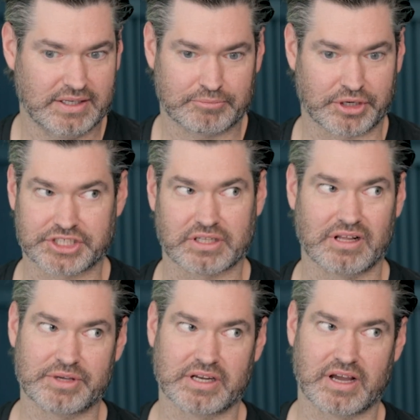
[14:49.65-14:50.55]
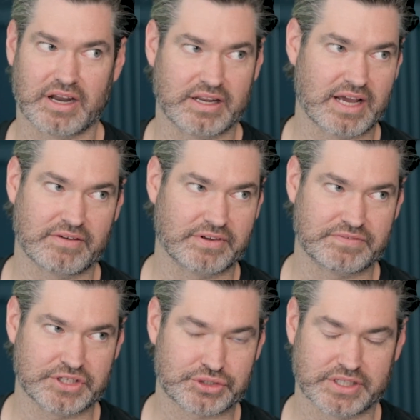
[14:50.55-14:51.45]
British Columbia and cutting down
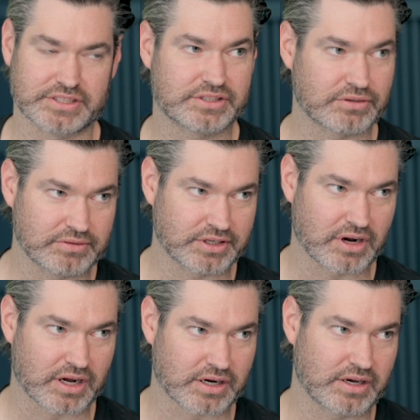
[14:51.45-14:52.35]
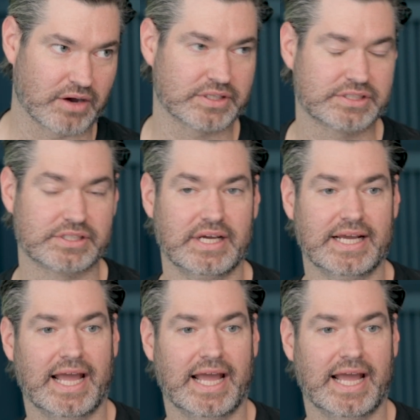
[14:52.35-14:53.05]
50 trees. You're not going to notice.